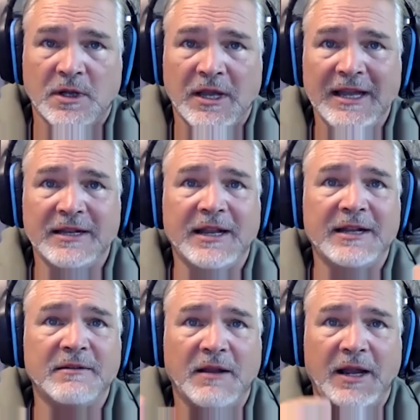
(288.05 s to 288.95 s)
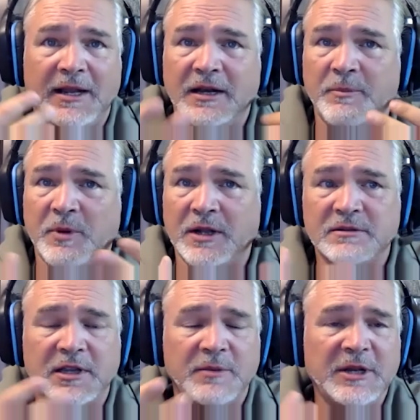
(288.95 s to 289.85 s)
And I end up on
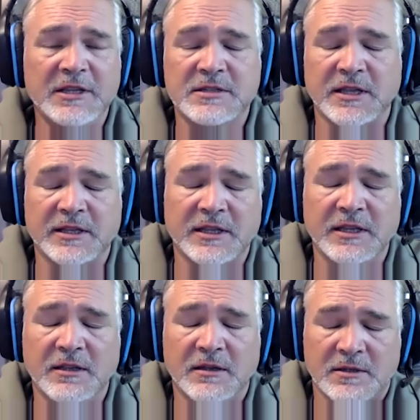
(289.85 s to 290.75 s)
committees like the